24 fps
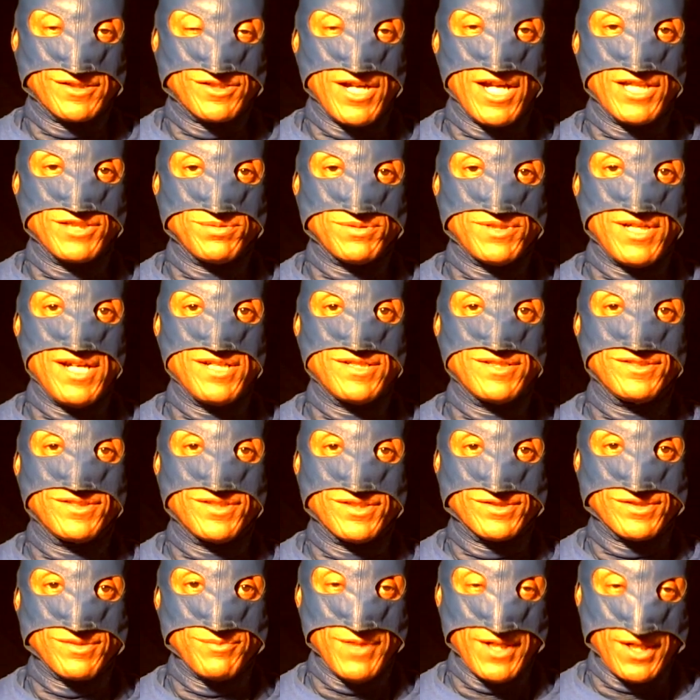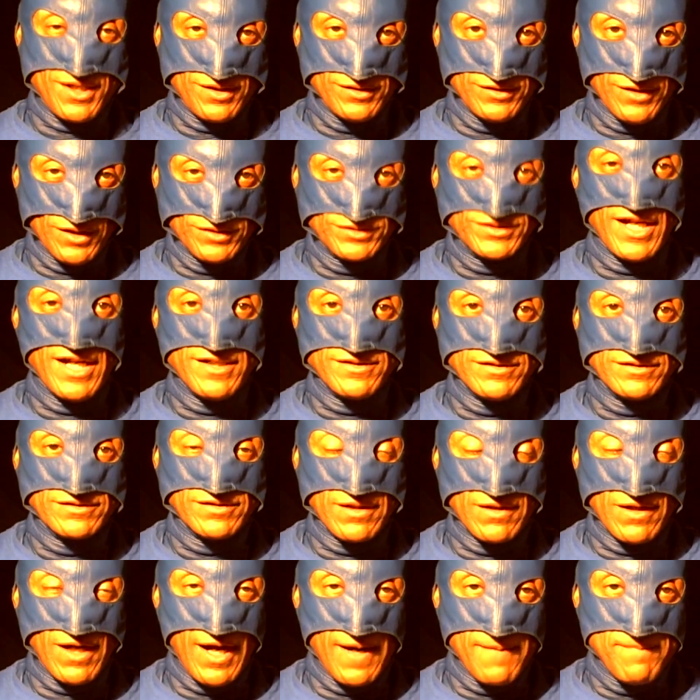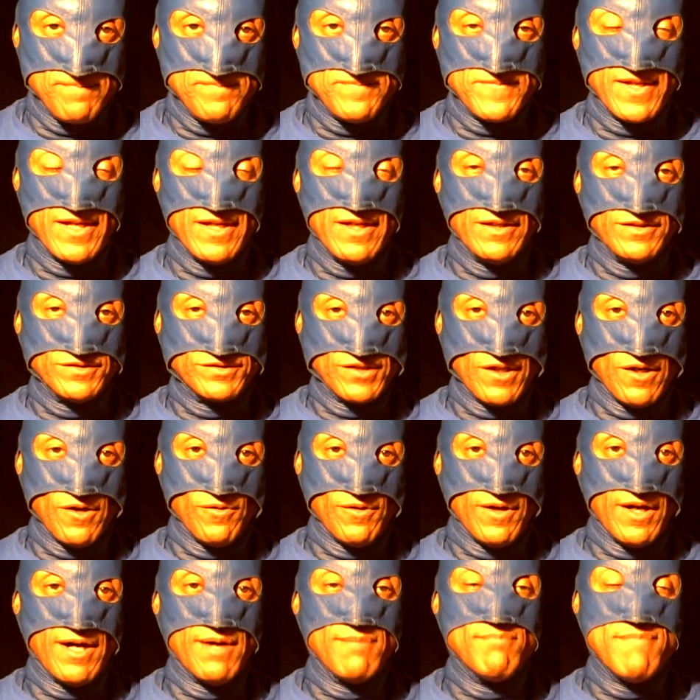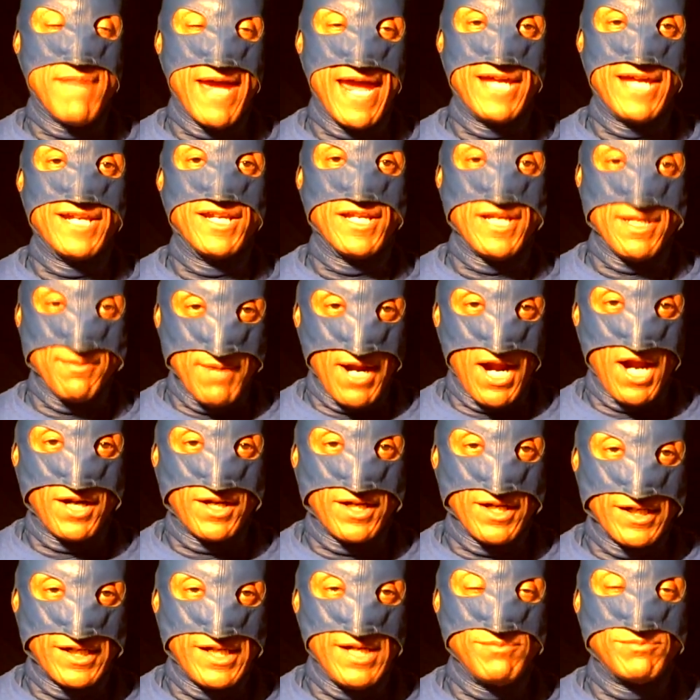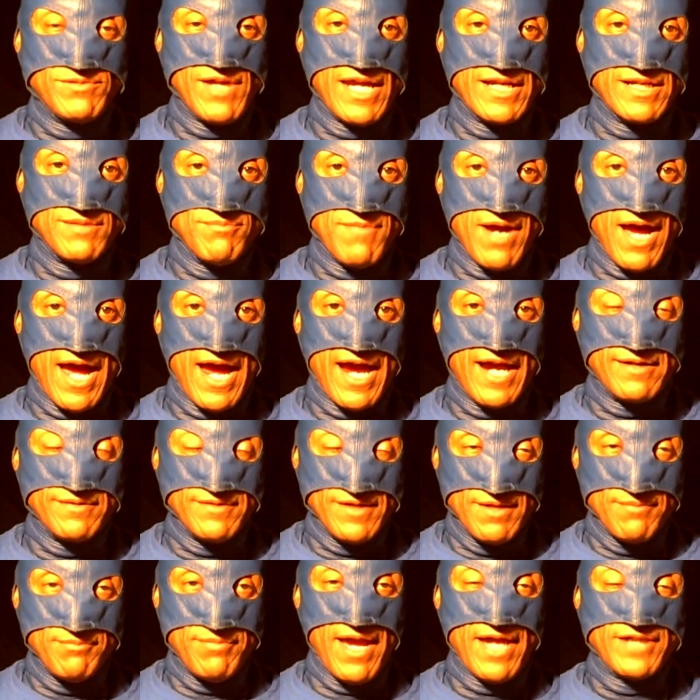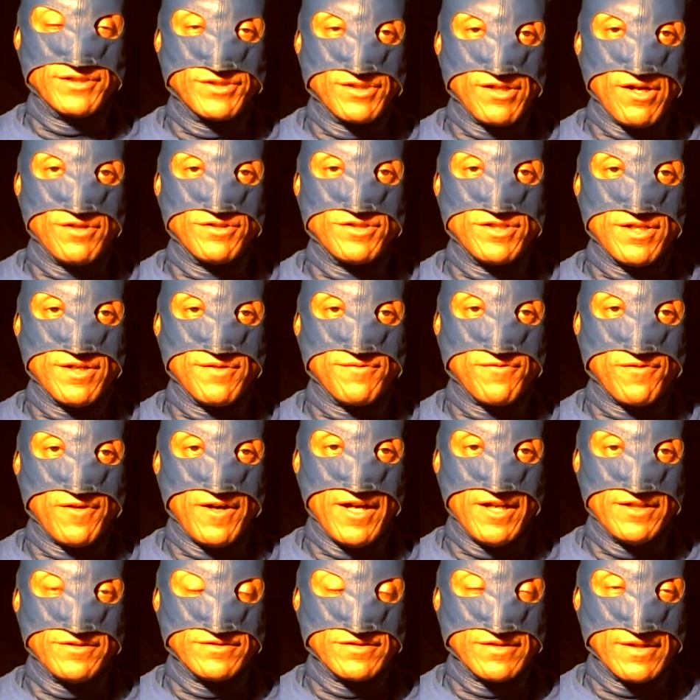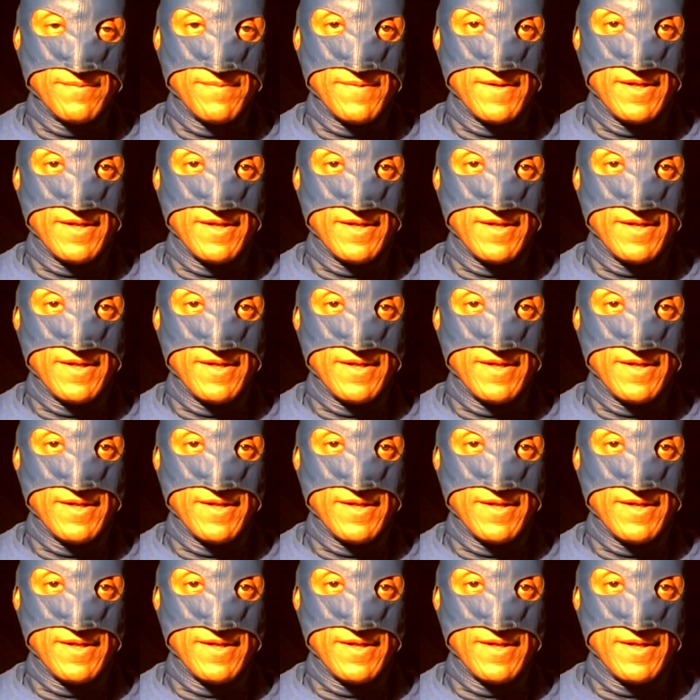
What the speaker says: transportation system here in Los Angeles, all right? So, made in America, keep that in mind. Pass it on to your friends.